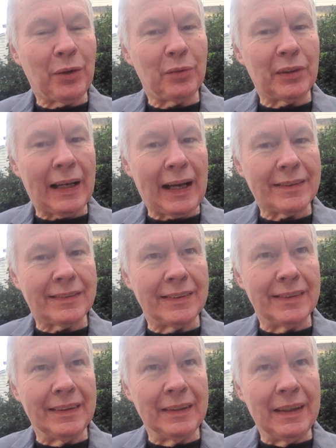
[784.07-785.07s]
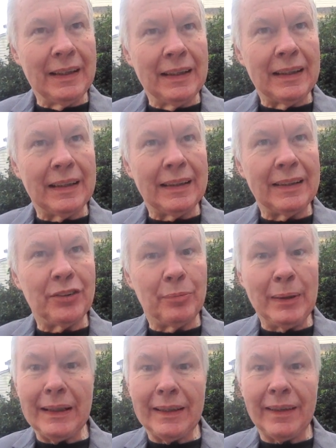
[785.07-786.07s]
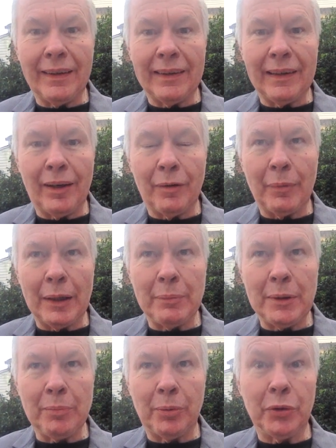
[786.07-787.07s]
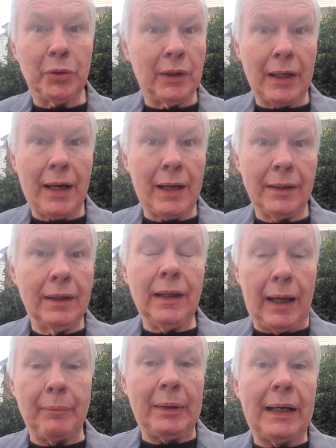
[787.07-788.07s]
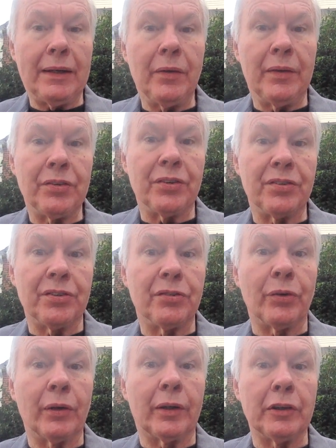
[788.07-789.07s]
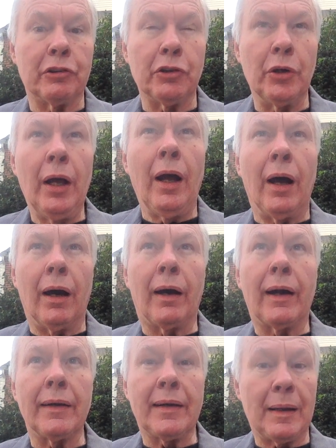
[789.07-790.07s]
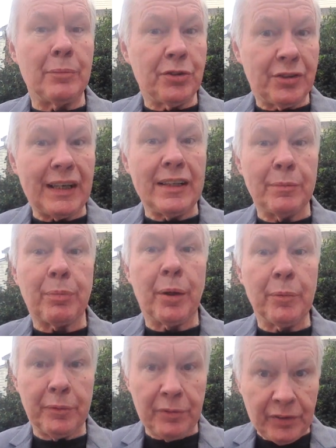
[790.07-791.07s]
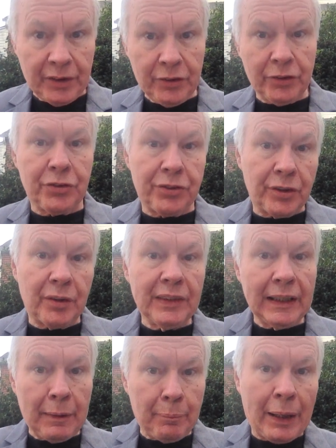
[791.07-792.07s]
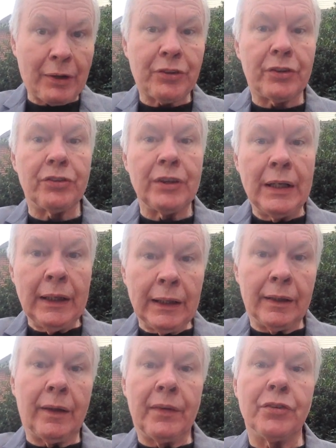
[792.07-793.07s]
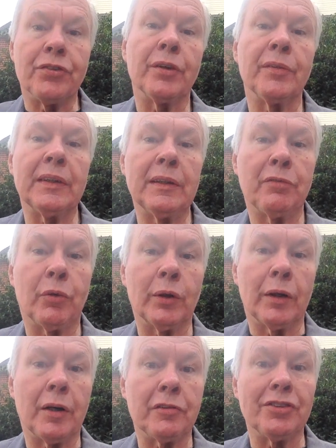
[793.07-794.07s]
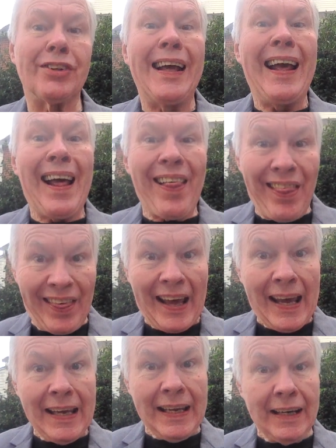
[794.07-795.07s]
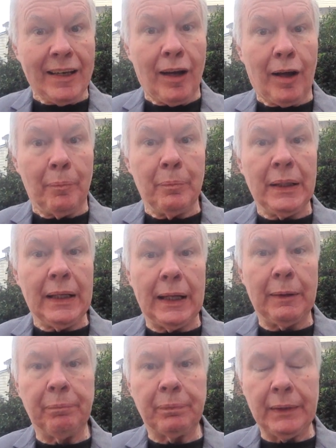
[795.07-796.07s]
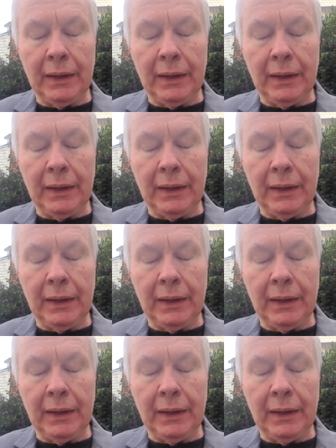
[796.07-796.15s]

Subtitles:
covert action is being carried out by people who are not. I mean, I know this is historically true. A lot of times State Department figures serving, ambassadors and others serving in foreign countries, they end up being